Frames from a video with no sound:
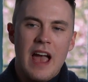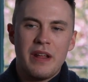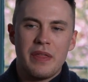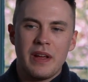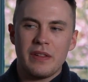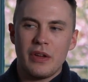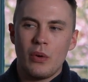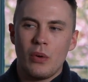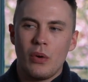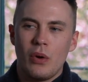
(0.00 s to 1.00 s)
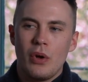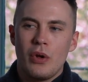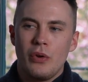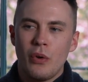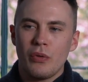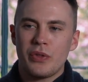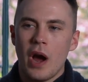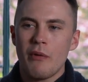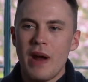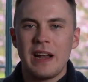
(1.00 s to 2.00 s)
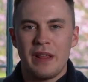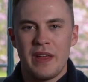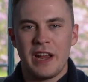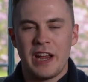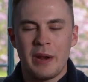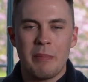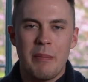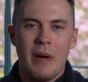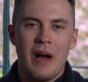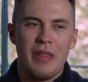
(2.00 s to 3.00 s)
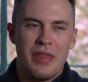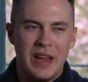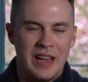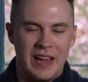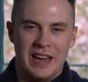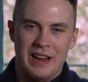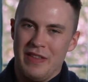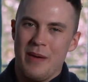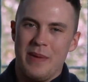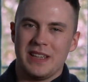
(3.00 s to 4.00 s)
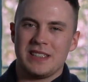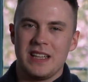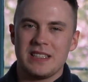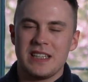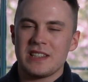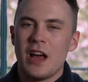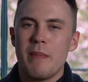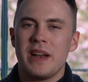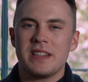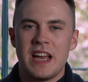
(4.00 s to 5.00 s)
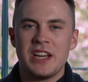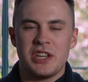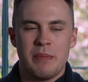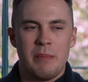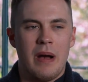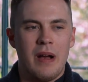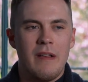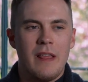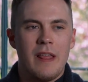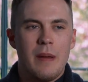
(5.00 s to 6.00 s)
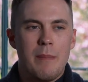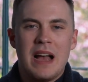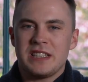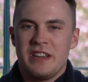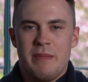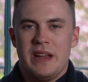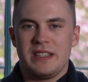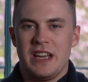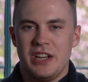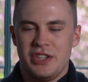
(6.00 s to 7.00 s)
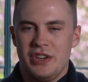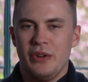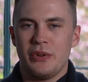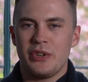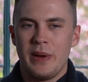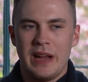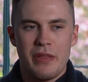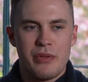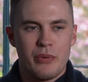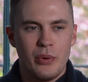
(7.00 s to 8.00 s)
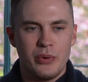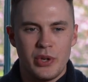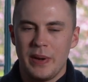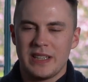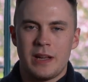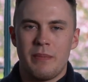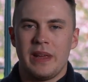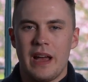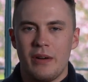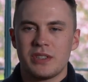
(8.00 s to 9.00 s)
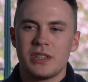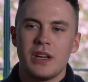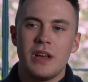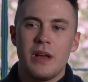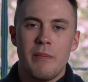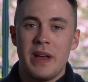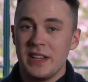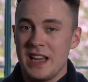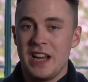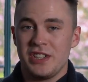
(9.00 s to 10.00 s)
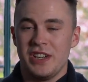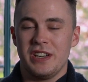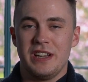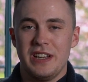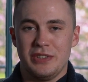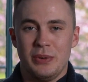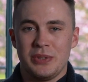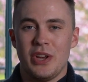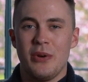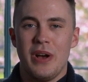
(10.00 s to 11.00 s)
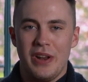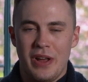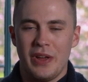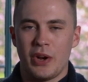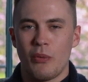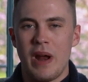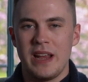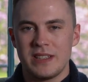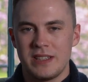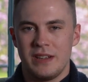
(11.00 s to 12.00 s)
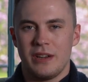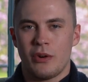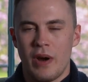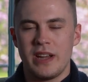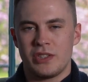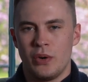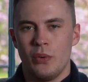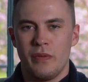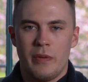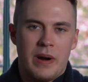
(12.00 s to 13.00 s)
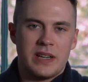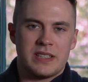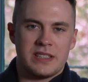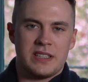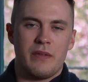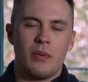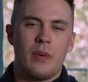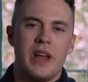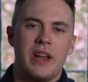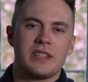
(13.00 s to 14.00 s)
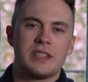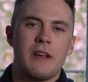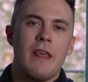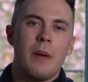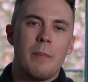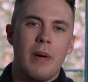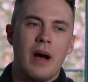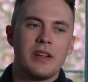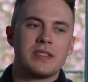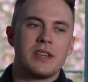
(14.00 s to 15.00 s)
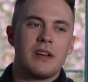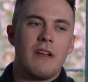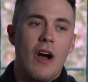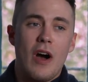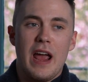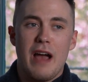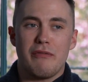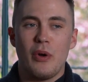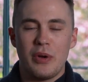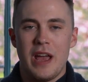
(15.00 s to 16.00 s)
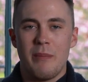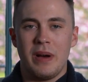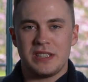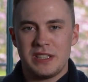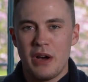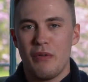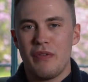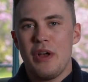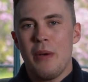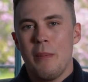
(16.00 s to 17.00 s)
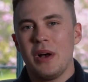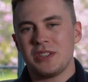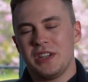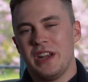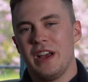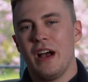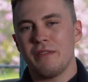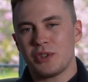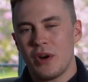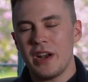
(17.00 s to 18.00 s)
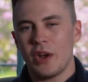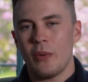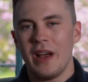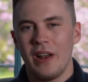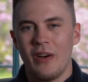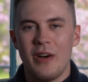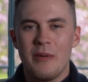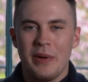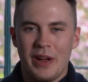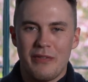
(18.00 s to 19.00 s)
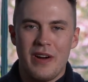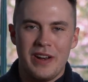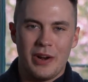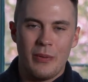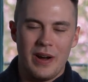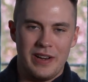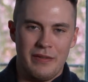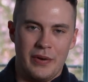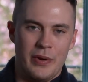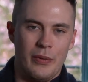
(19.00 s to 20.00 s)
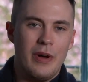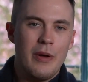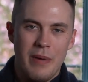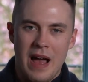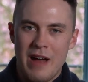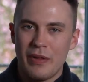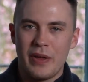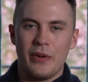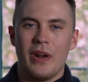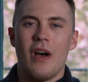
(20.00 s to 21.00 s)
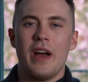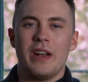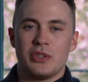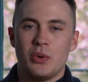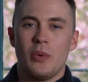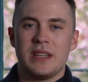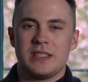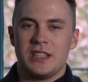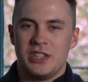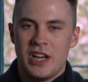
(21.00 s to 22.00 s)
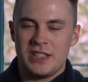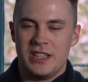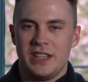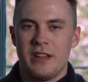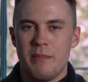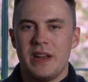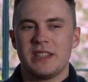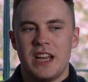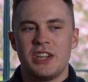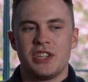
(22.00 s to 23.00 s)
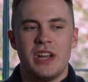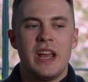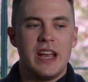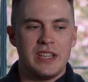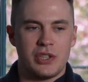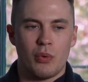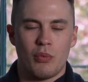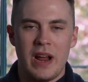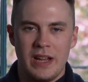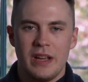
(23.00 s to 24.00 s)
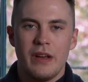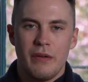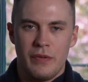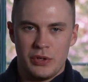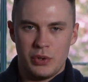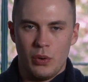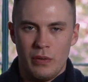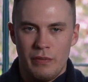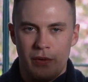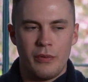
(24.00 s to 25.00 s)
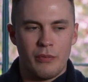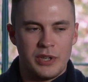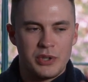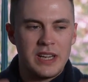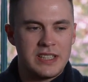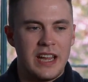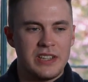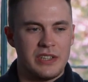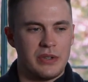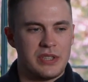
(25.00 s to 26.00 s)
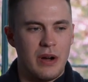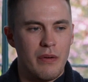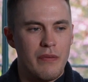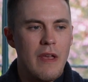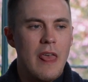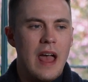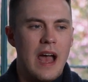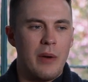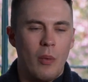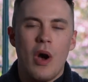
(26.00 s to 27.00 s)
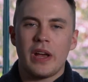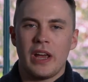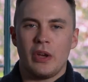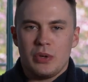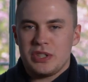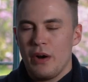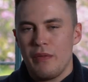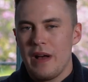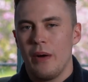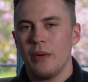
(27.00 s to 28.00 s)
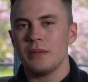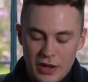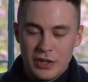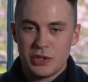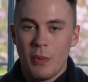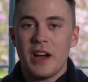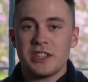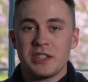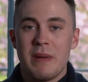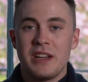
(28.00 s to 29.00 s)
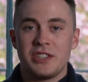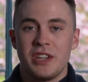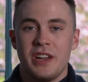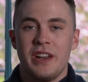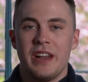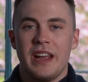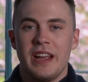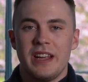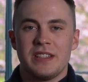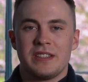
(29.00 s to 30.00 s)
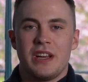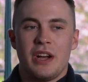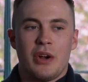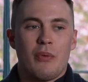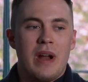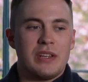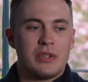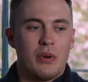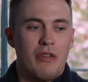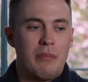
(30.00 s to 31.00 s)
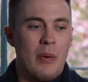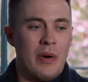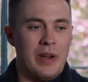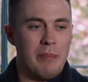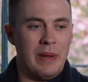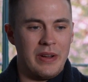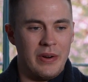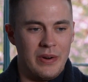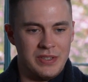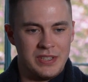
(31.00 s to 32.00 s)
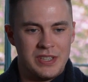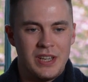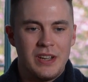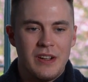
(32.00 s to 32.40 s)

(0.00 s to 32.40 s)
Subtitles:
Anything that you're not directly thinking but thinking, if that makes sense. It's like meditation but passive meditation. You're doing it through doing something else. Meditation is also another great tool for practicing self-awareness, but I have not yet myself mastered it. I've tried it quite a lot, but I find it quite difficult. But everything online has always suggested that meditation is great for sort of retracing into yourself and working yourself out. So what I just mentioned is a great sort of point, because